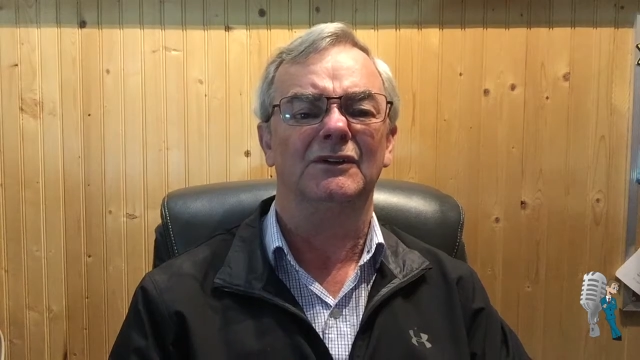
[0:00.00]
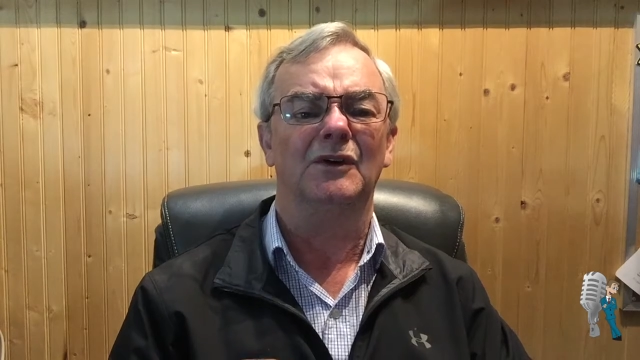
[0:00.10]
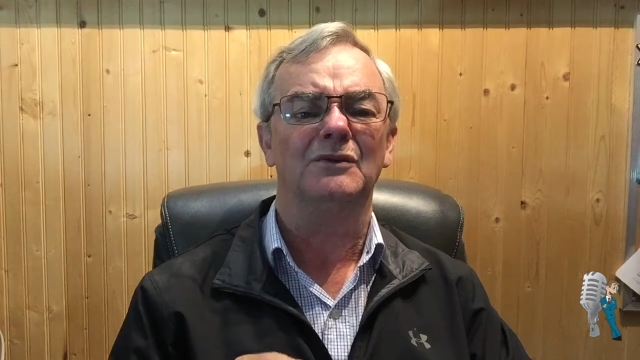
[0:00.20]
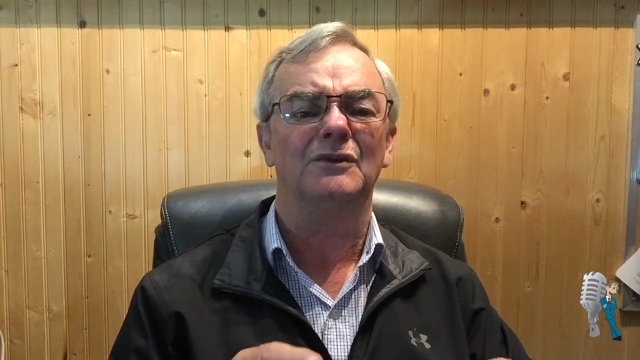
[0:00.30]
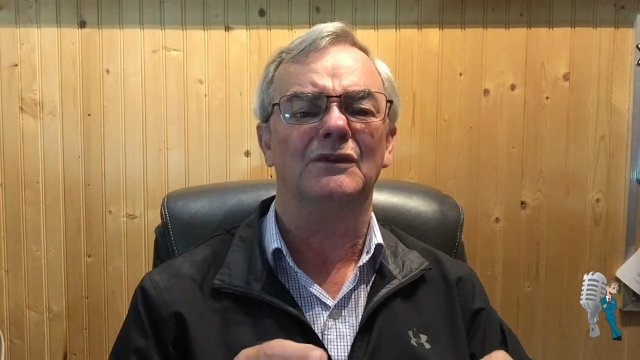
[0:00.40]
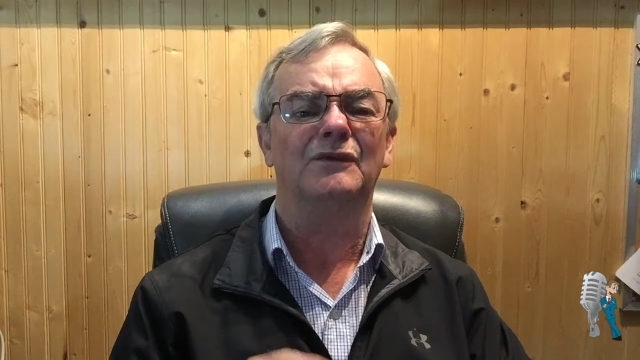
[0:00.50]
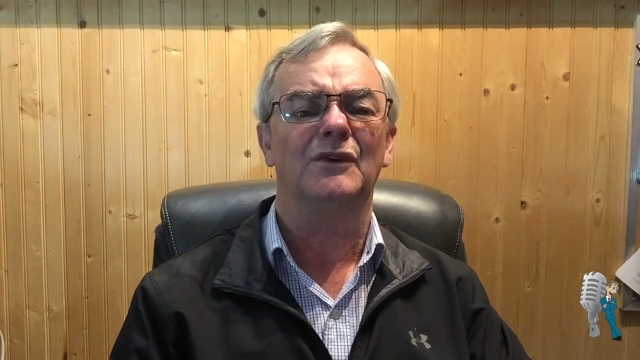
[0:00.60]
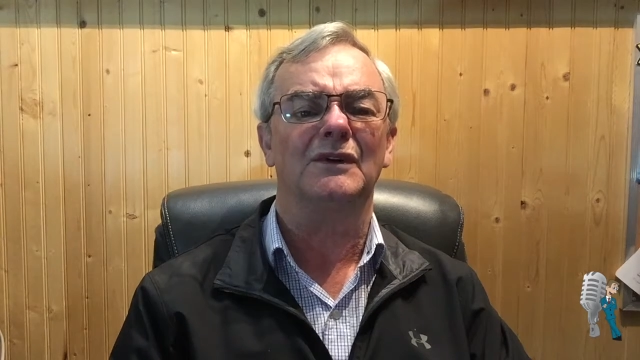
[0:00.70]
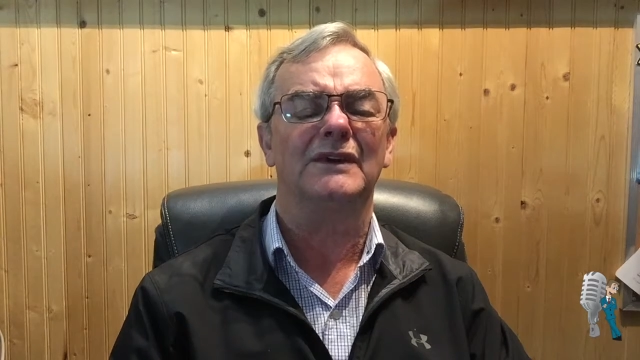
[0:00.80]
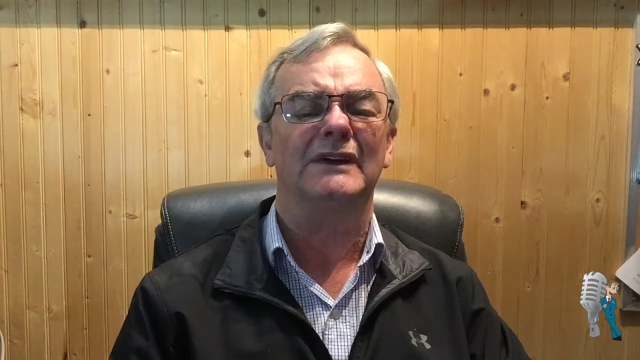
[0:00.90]
Don't look
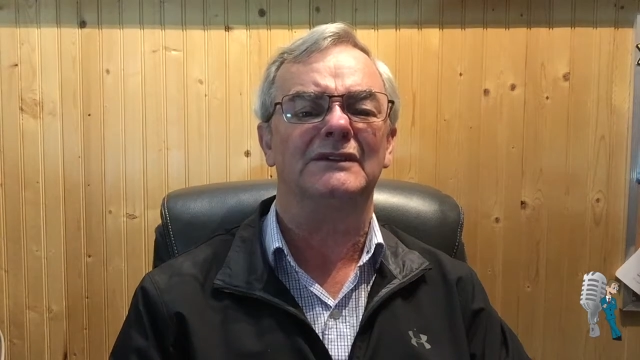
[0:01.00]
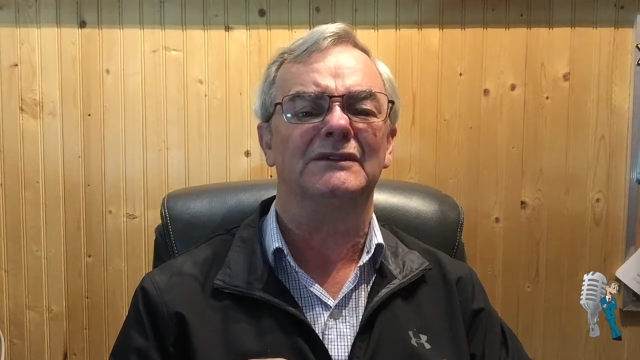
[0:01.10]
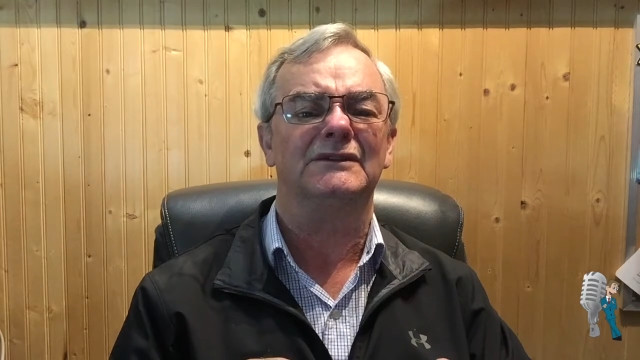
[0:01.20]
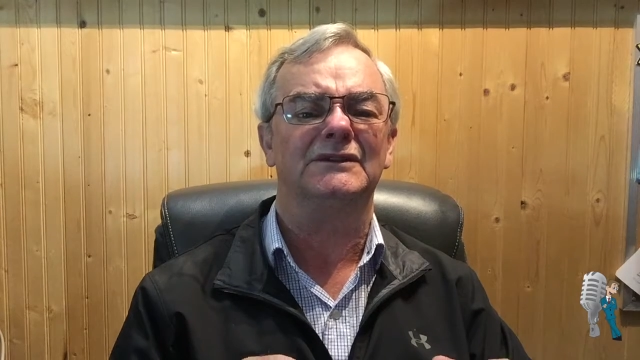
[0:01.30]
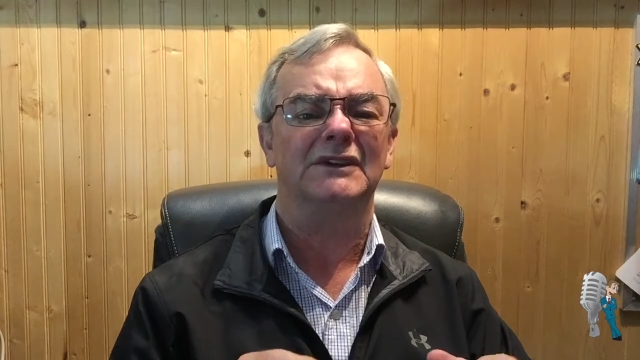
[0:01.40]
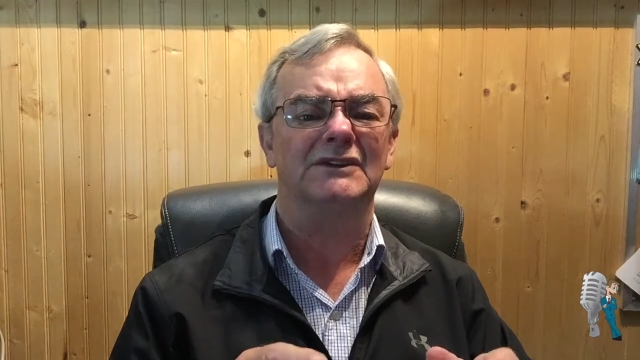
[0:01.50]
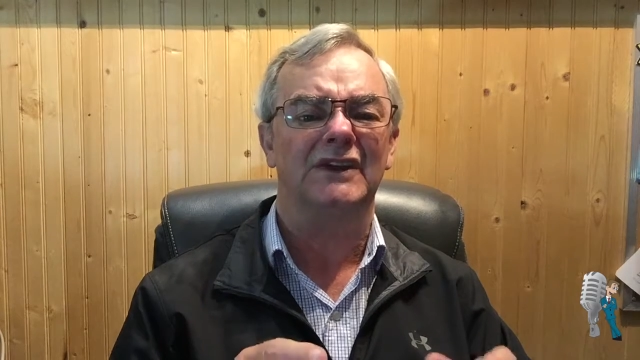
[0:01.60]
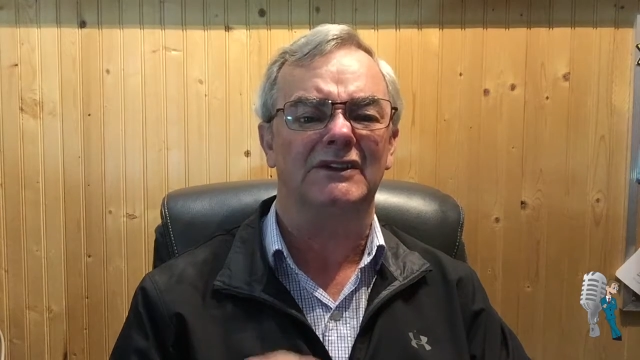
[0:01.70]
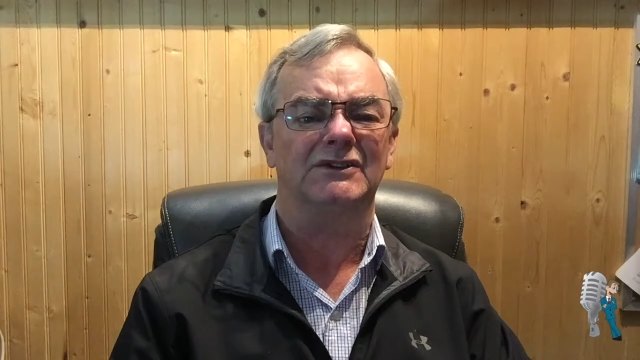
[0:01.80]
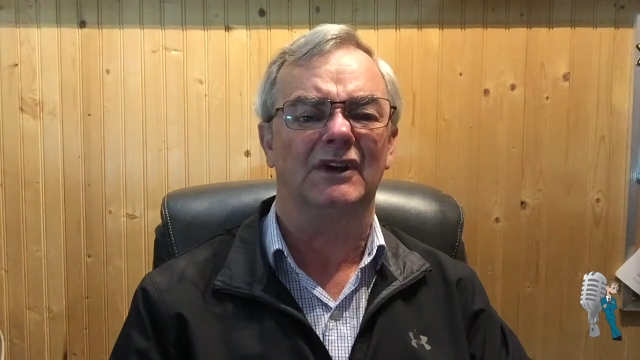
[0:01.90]
for uh, success